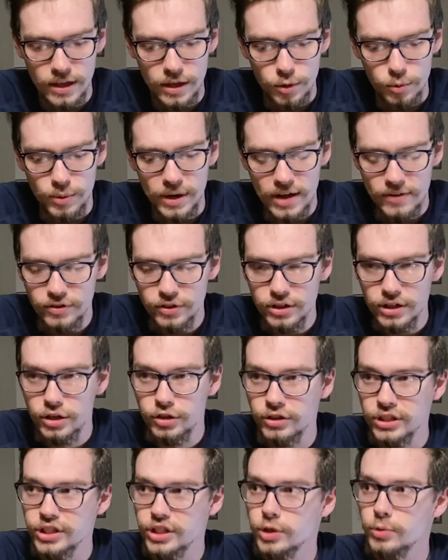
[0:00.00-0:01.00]
whenever a
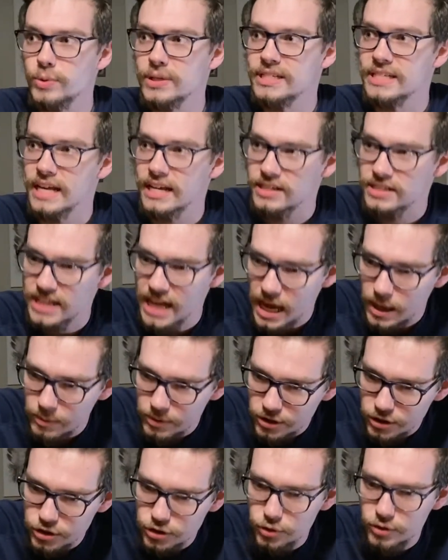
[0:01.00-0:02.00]
creature would take
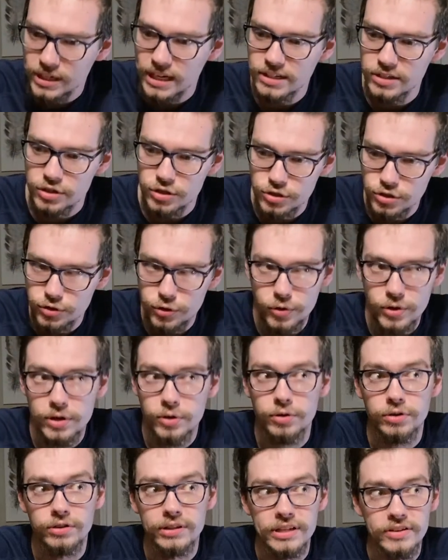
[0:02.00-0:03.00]
damage or get destroyed
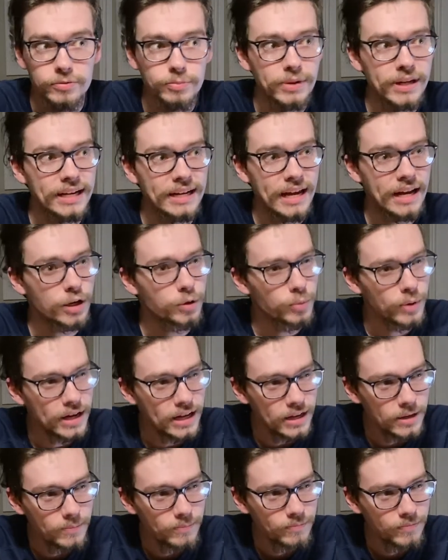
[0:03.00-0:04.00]
or leave play in any
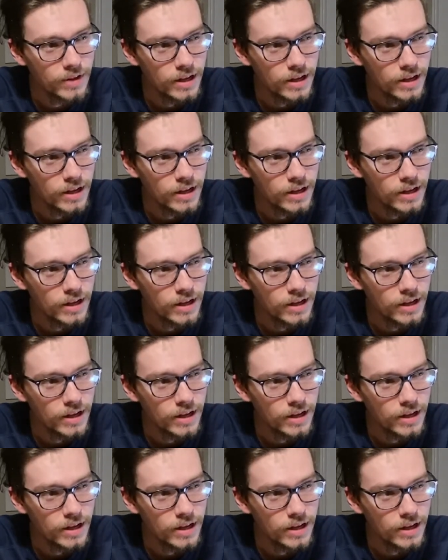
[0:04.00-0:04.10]
way,